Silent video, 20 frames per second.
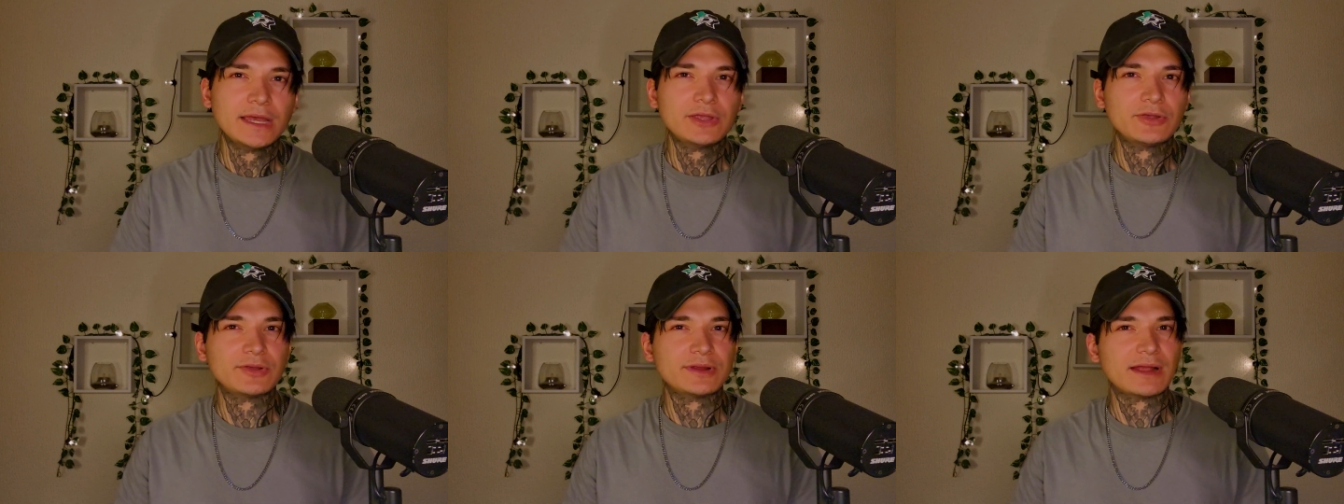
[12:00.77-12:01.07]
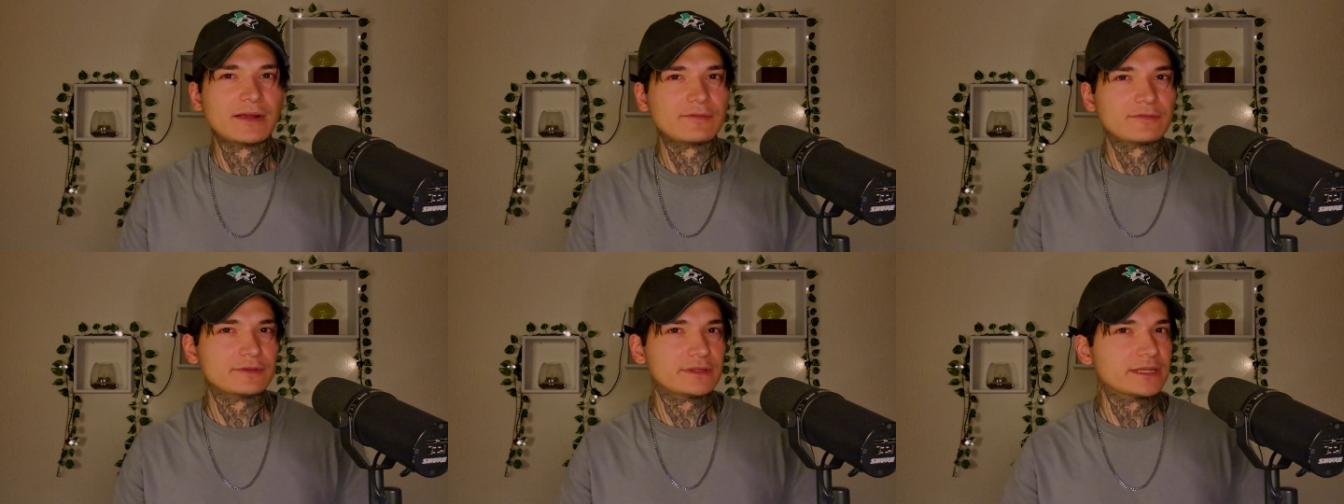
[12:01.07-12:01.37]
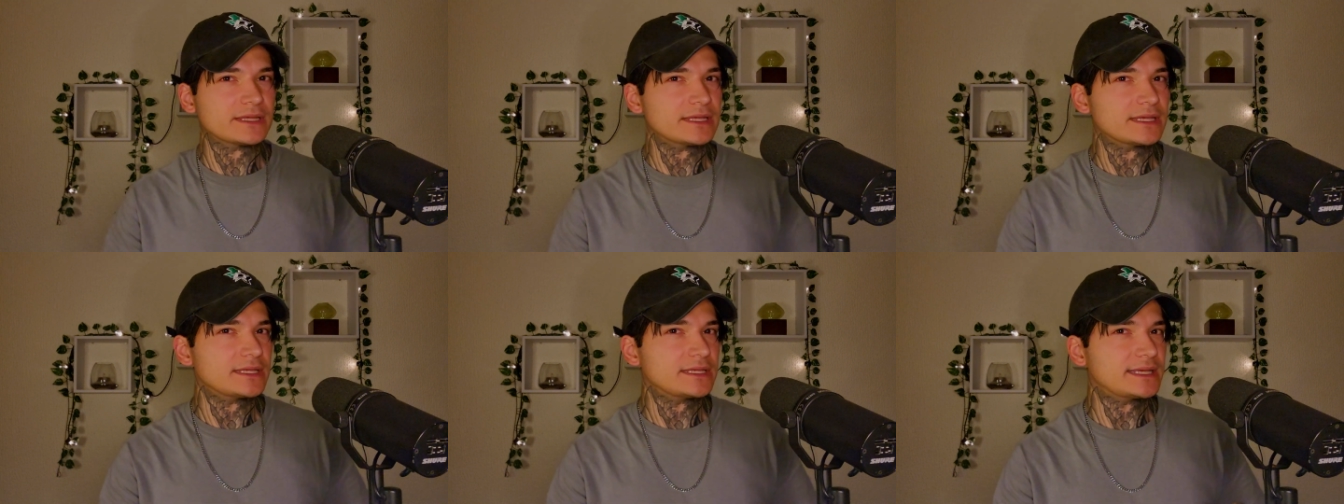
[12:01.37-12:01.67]
you're not
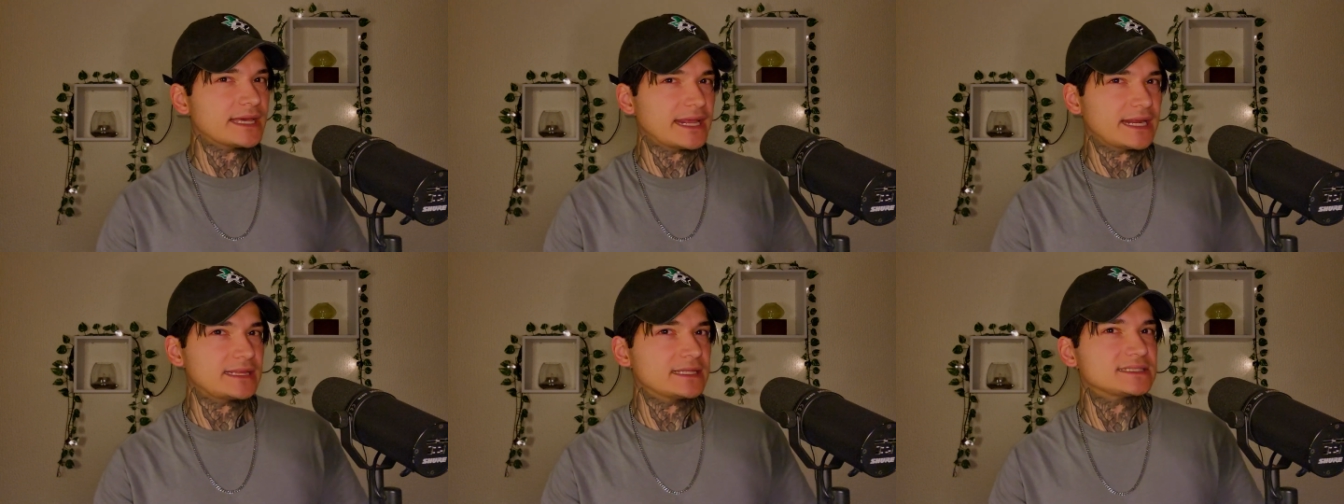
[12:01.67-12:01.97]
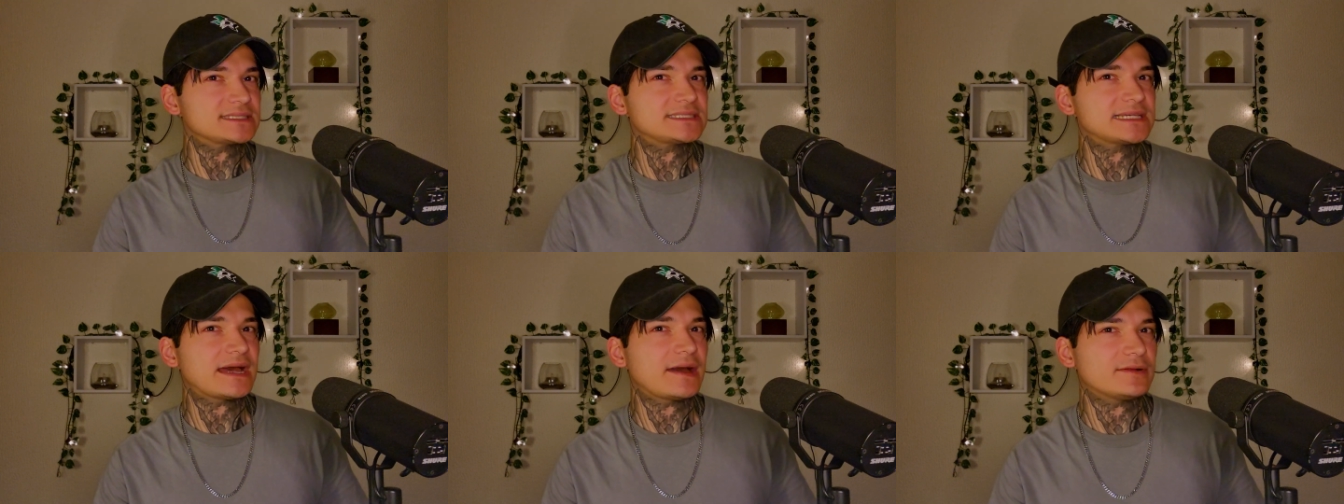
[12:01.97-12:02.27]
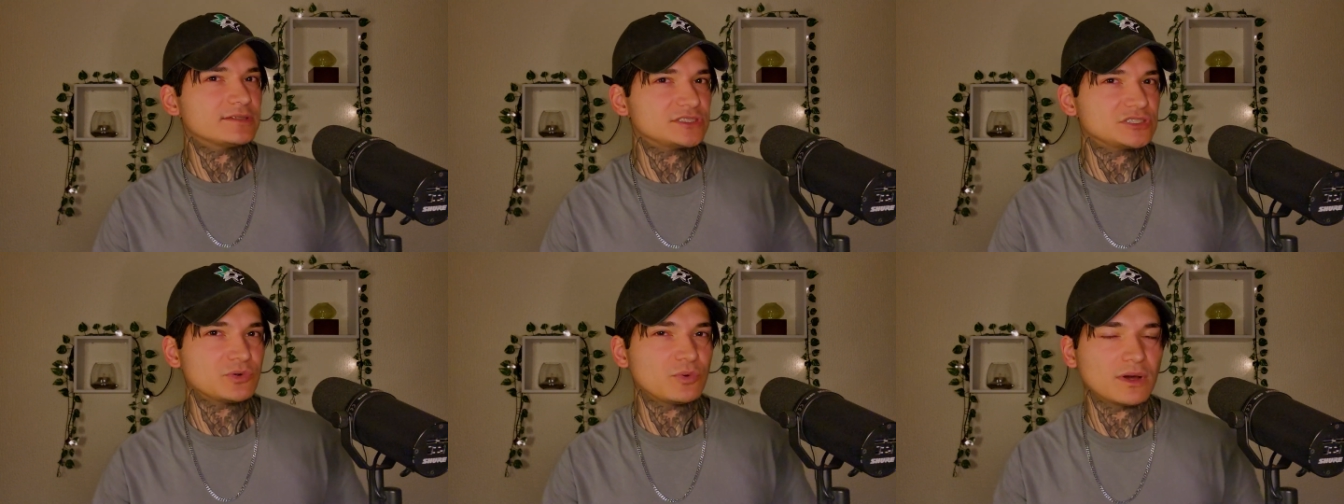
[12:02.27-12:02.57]
really getting the
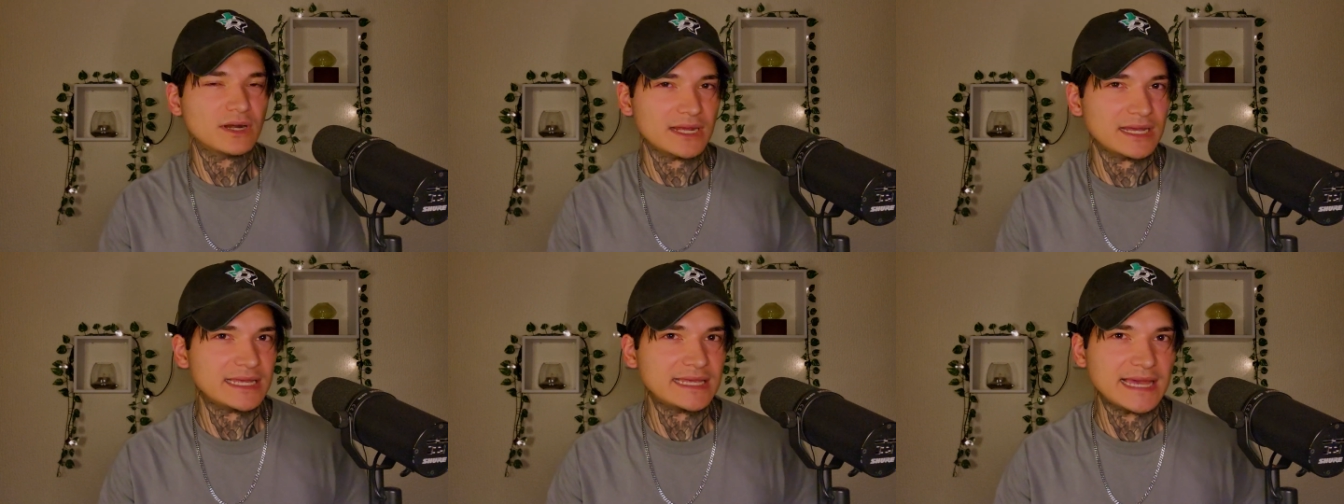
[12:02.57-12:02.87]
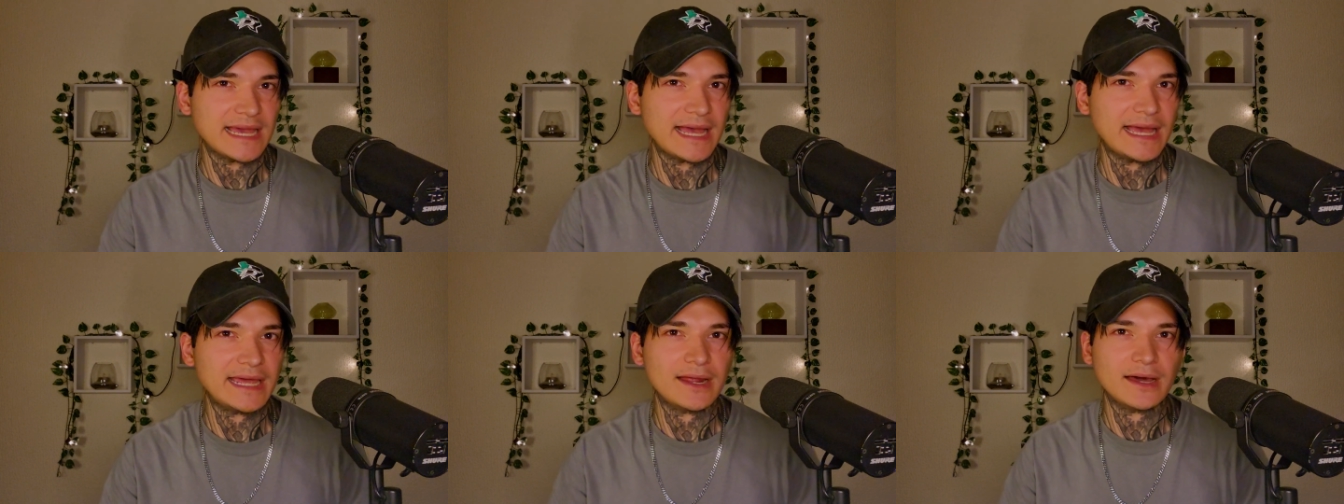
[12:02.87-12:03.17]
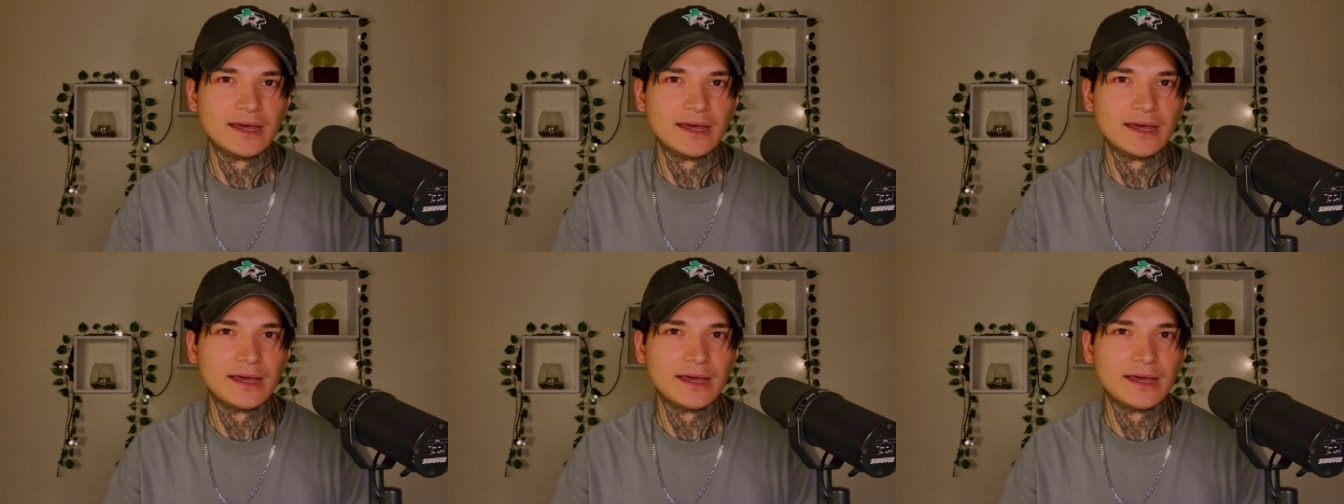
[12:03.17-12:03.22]
sounds you want to get